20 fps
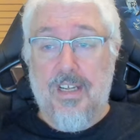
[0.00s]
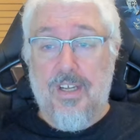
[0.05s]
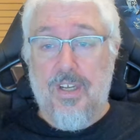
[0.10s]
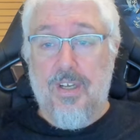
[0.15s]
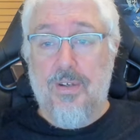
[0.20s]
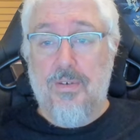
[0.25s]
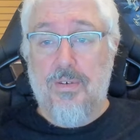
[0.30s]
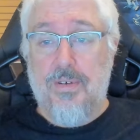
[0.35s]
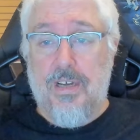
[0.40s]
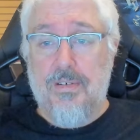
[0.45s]

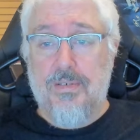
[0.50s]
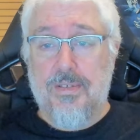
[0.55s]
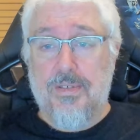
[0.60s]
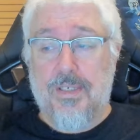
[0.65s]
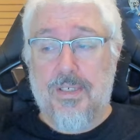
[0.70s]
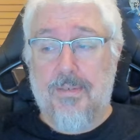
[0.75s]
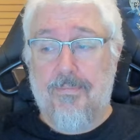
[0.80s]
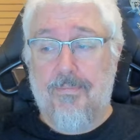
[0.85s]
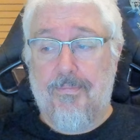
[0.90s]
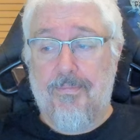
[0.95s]
Who
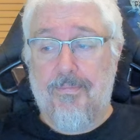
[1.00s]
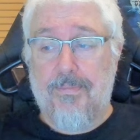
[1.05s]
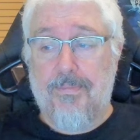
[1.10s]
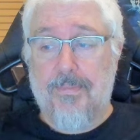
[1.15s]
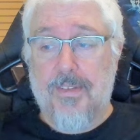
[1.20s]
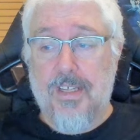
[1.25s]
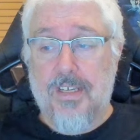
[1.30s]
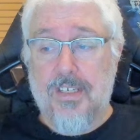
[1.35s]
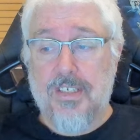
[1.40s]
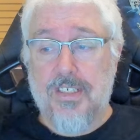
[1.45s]
knows?
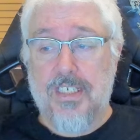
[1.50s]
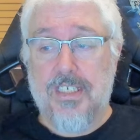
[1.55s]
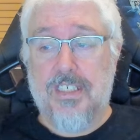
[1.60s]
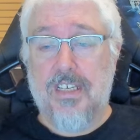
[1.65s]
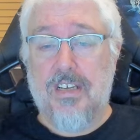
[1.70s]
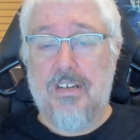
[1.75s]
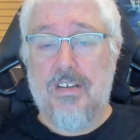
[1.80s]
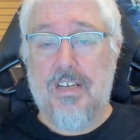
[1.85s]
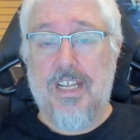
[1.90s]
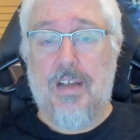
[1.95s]
She's
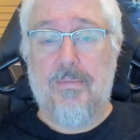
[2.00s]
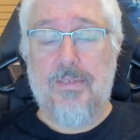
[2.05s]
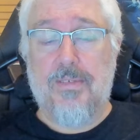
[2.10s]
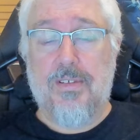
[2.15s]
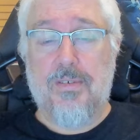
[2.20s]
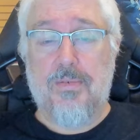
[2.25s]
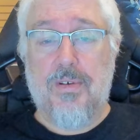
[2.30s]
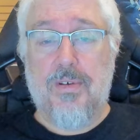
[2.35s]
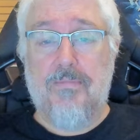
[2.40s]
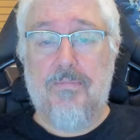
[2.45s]
certainly up
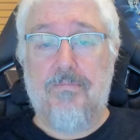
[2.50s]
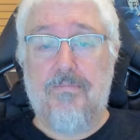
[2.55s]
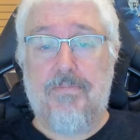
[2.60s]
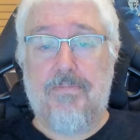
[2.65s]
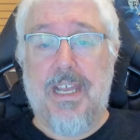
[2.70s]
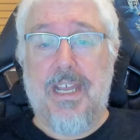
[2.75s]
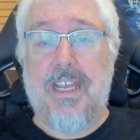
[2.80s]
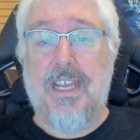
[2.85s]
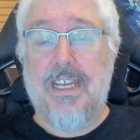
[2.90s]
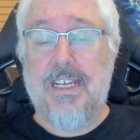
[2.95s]
to her
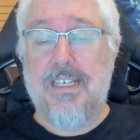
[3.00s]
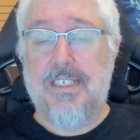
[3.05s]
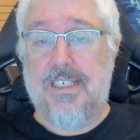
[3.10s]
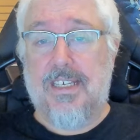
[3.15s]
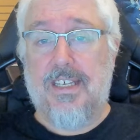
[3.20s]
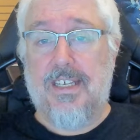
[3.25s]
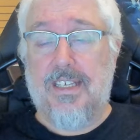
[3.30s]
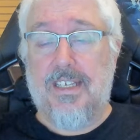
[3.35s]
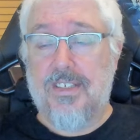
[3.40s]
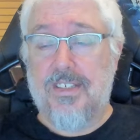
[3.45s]
big ears
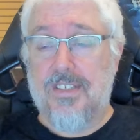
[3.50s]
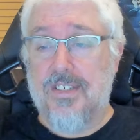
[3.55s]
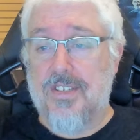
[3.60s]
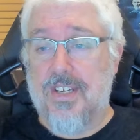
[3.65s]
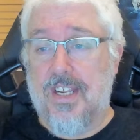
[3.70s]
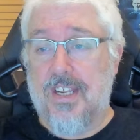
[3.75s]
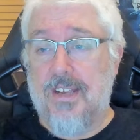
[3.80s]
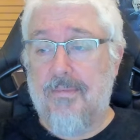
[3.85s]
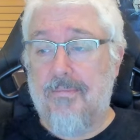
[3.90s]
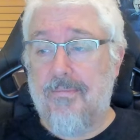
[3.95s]
in it, isn't
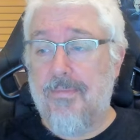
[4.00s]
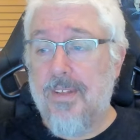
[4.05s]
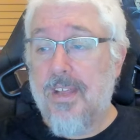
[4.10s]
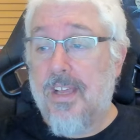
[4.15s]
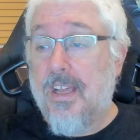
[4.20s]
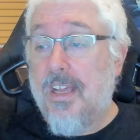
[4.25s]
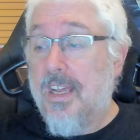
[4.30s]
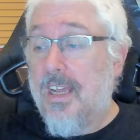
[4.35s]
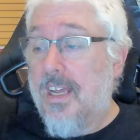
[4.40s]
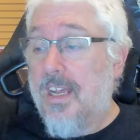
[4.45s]
she?
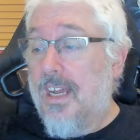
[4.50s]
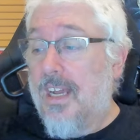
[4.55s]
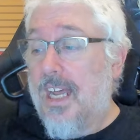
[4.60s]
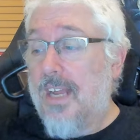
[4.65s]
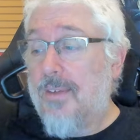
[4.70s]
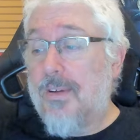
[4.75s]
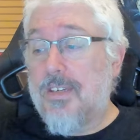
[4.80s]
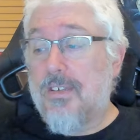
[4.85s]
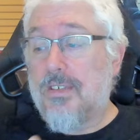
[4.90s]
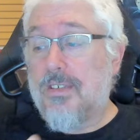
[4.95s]

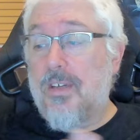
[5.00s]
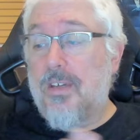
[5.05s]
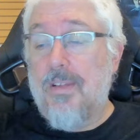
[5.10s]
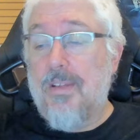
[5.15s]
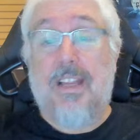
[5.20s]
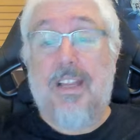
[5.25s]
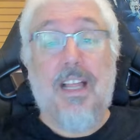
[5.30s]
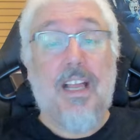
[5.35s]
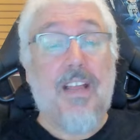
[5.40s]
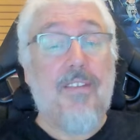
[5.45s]
Anyway, I shall stop
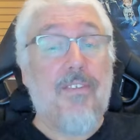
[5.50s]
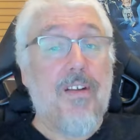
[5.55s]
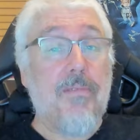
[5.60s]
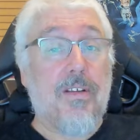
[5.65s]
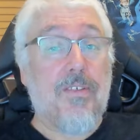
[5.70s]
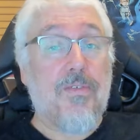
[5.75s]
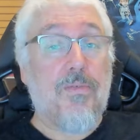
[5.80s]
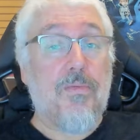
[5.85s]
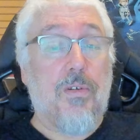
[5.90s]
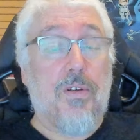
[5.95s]
there. Thank you very
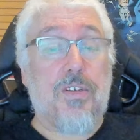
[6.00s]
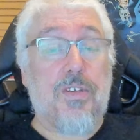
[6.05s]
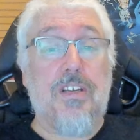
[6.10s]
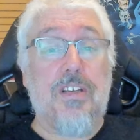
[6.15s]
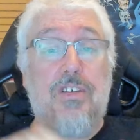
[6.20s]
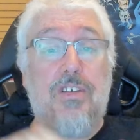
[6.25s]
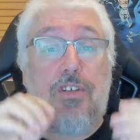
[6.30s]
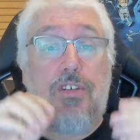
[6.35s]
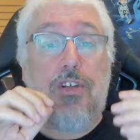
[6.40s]
much for watching.